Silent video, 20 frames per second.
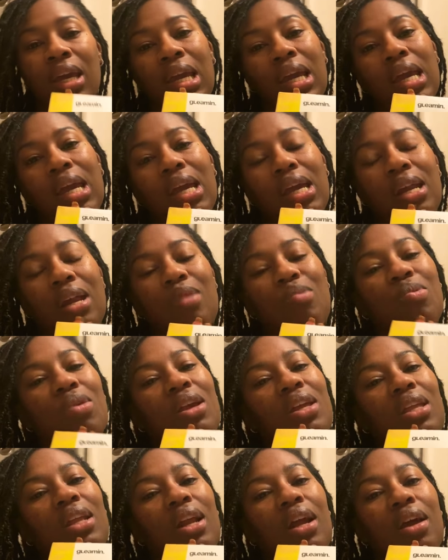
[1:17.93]
And I pray
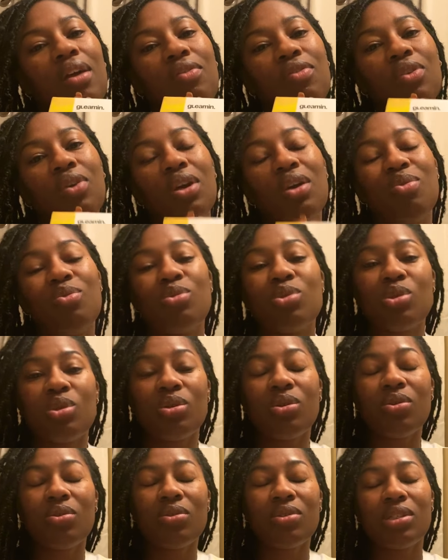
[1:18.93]
that I have great
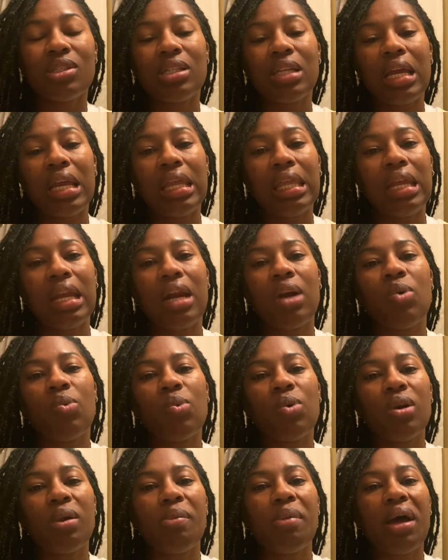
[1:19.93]
results and that I
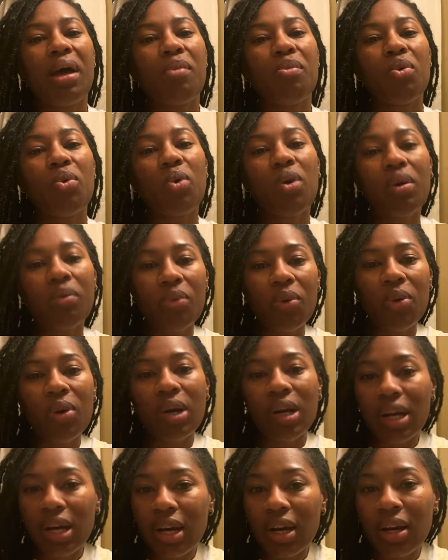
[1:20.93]
want to buy more and
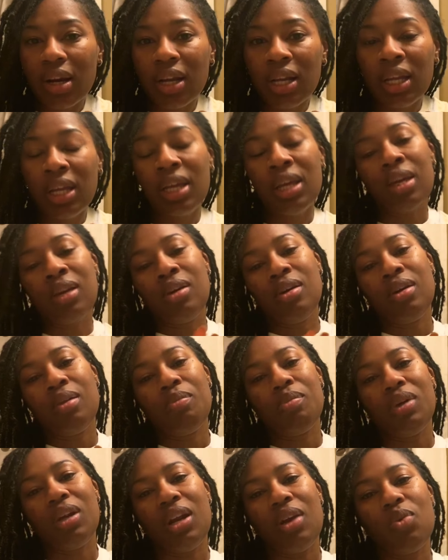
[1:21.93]
more.
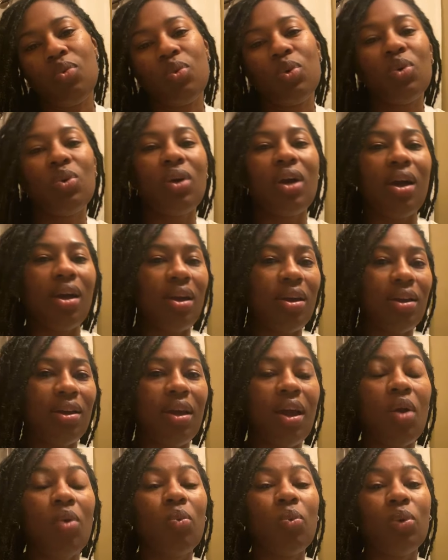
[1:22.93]
But I
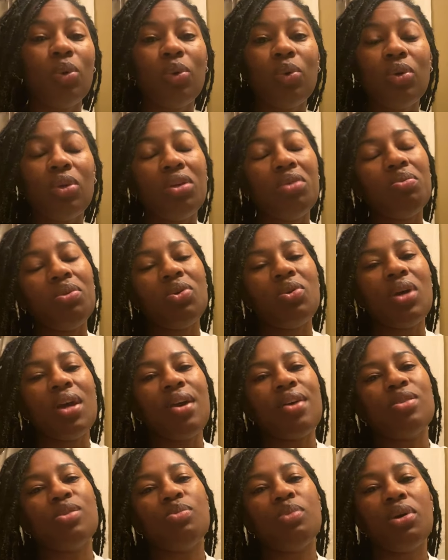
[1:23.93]
will keep you
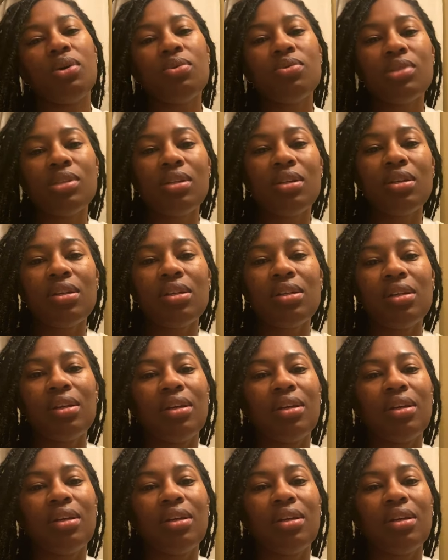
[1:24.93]
guys posted.